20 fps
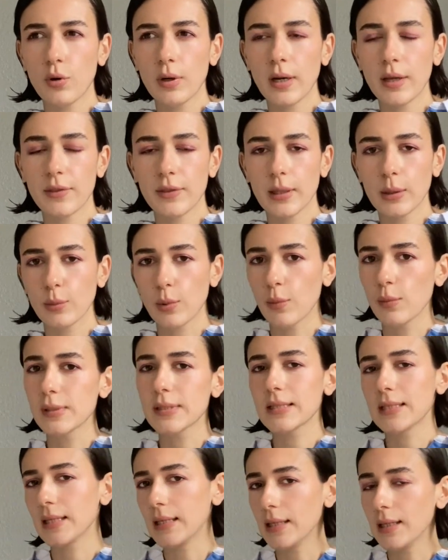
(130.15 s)
I think we will
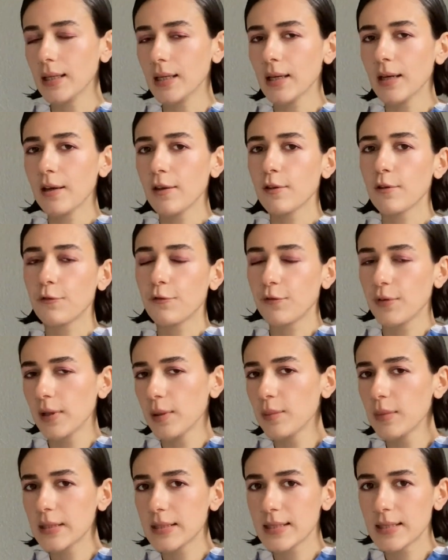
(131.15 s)
see the
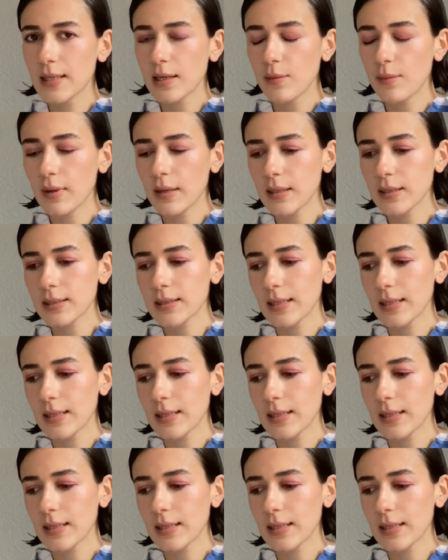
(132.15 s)
film in cinemas.